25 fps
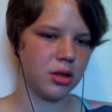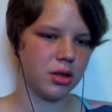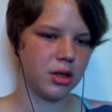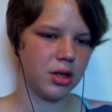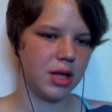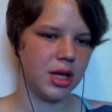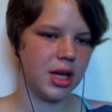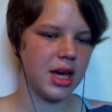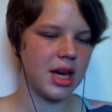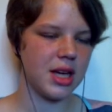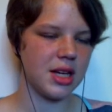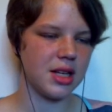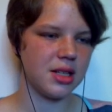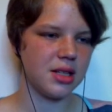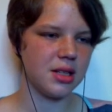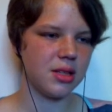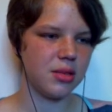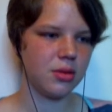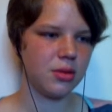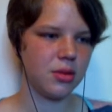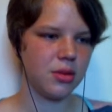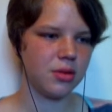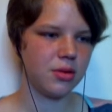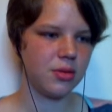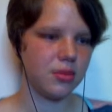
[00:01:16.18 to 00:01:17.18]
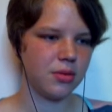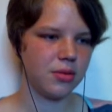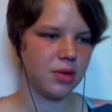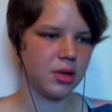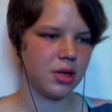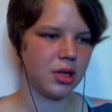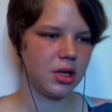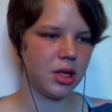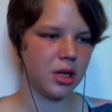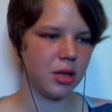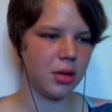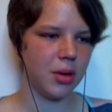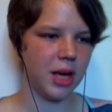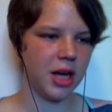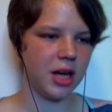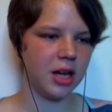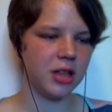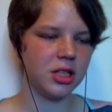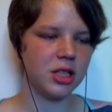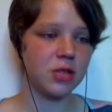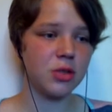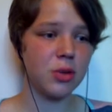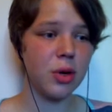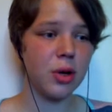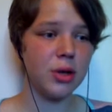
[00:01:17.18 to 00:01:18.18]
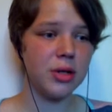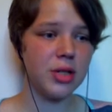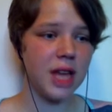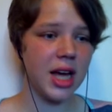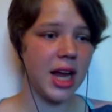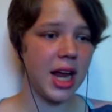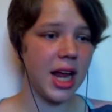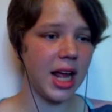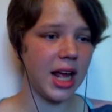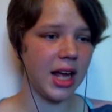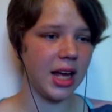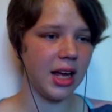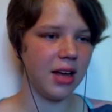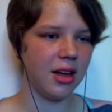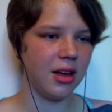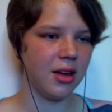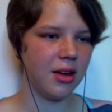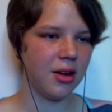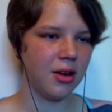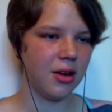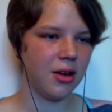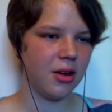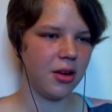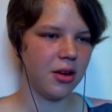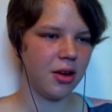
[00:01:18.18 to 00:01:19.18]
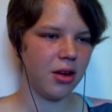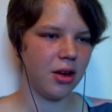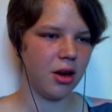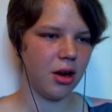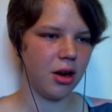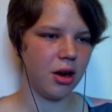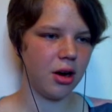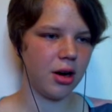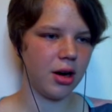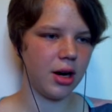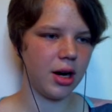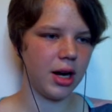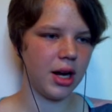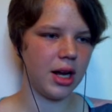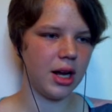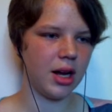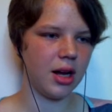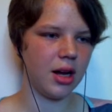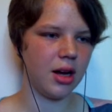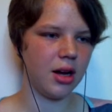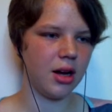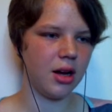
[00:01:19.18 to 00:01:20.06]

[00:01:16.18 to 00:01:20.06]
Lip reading: Yes. The panel is rotating! Alright,